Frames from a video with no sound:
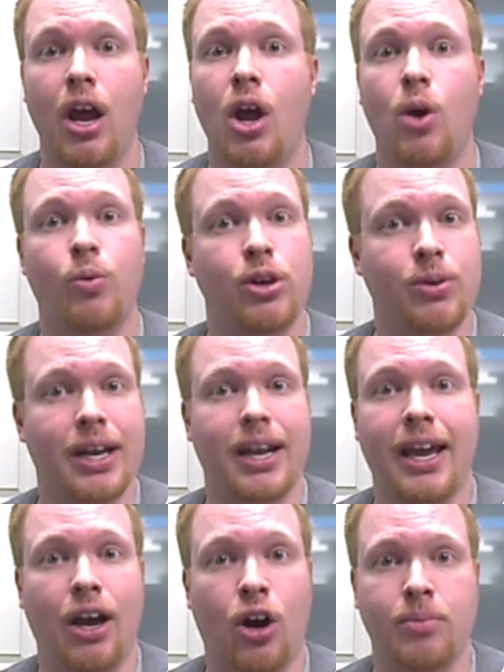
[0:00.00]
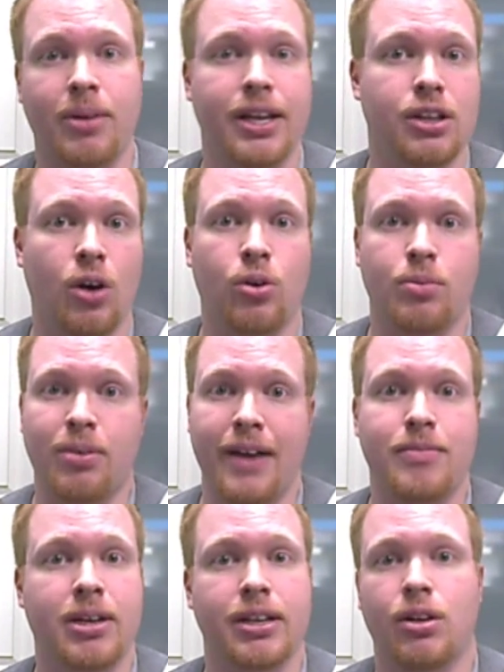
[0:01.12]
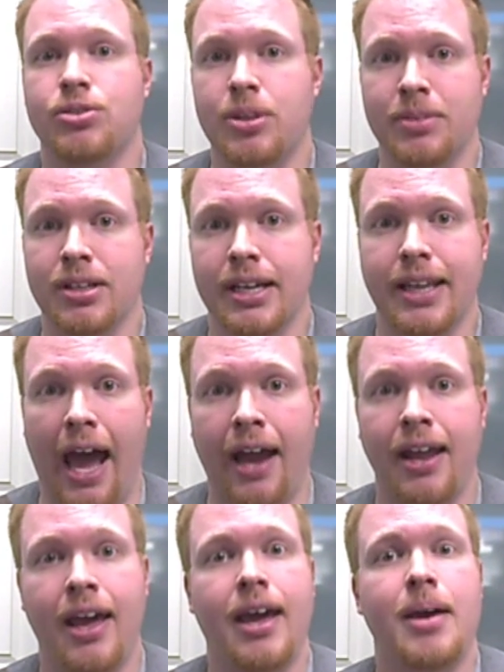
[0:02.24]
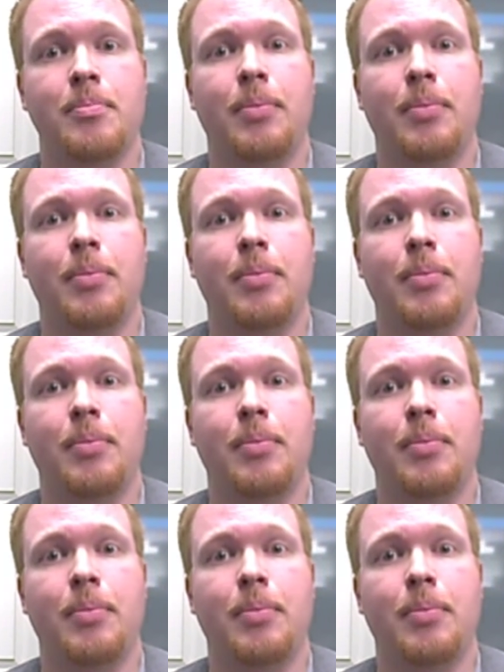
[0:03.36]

or where you get a hard money loan or private money loan, something like that.